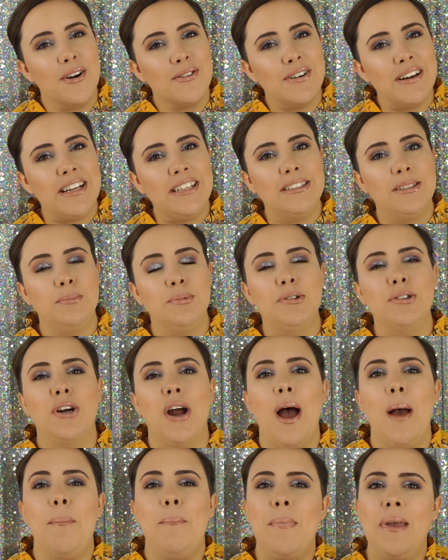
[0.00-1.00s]
already
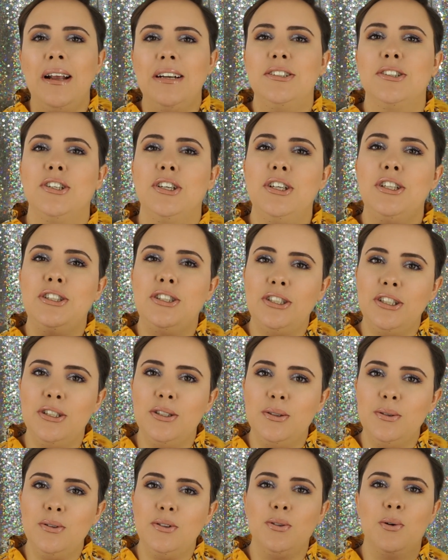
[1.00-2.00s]
subscribed, make sure you do.